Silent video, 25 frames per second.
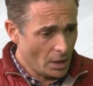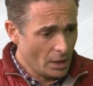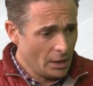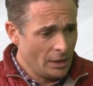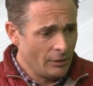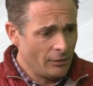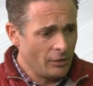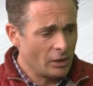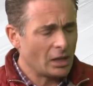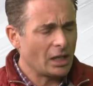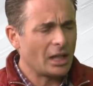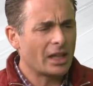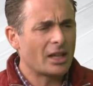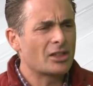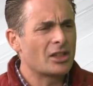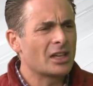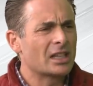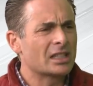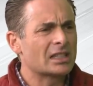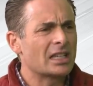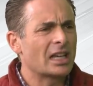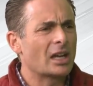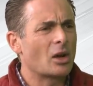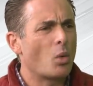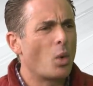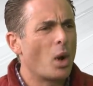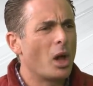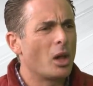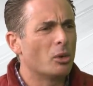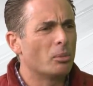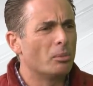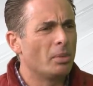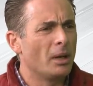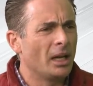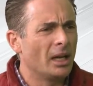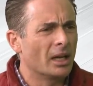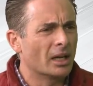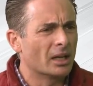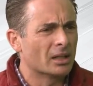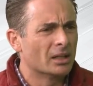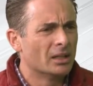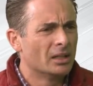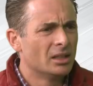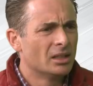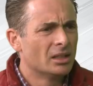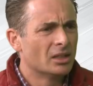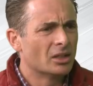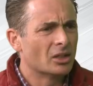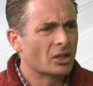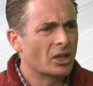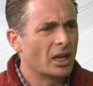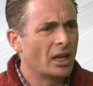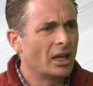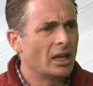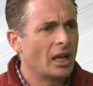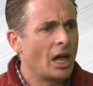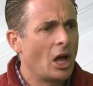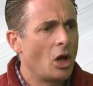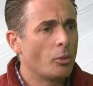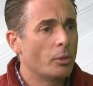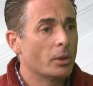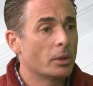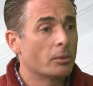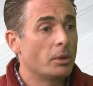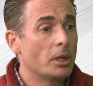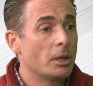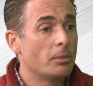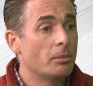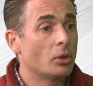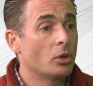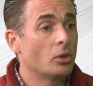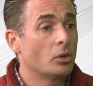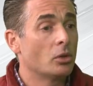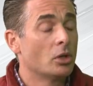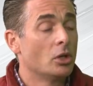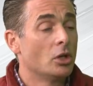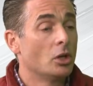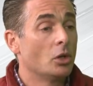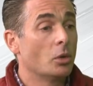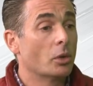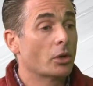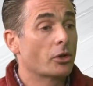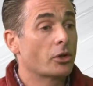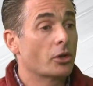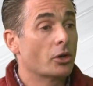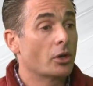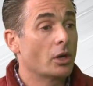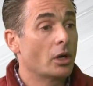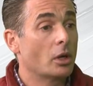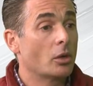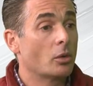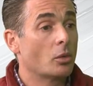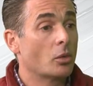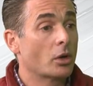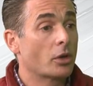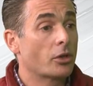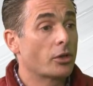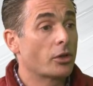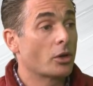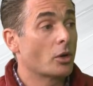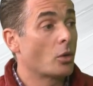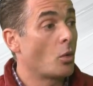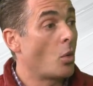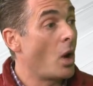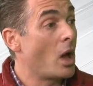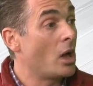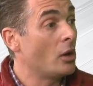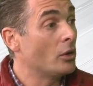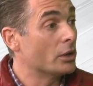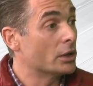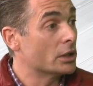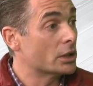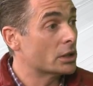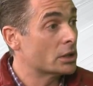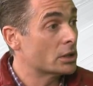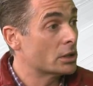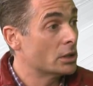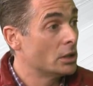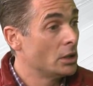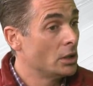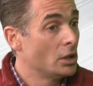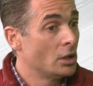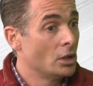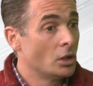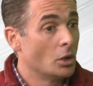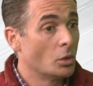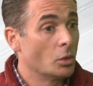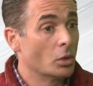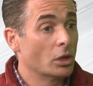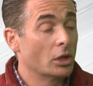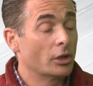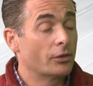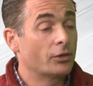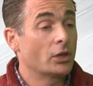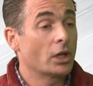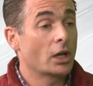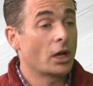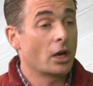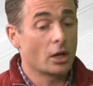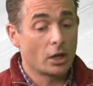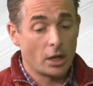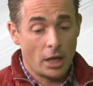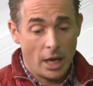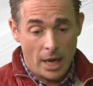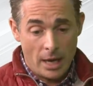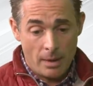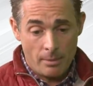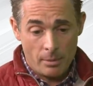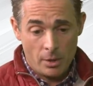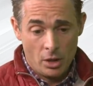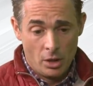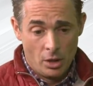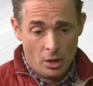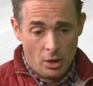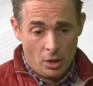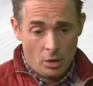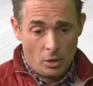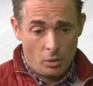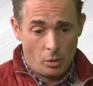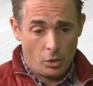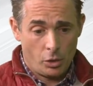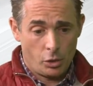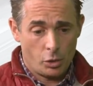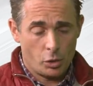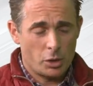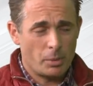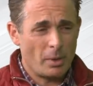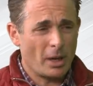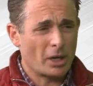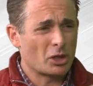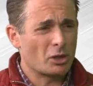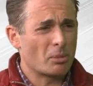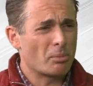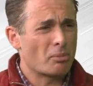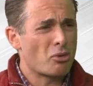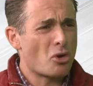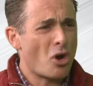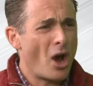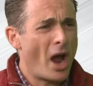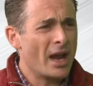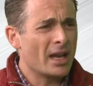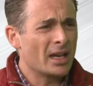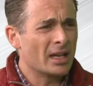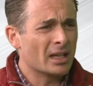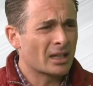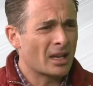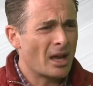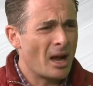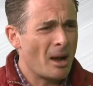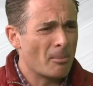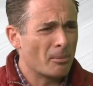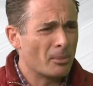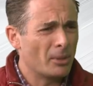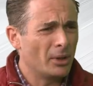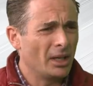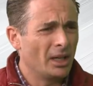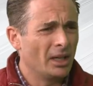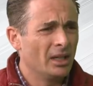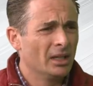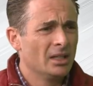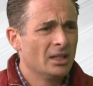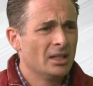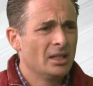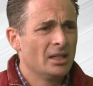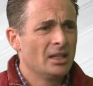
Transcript: even like things like well-being, okay, and helping people with their with their wellness. Mm. We're lifting our game with respect to pride in company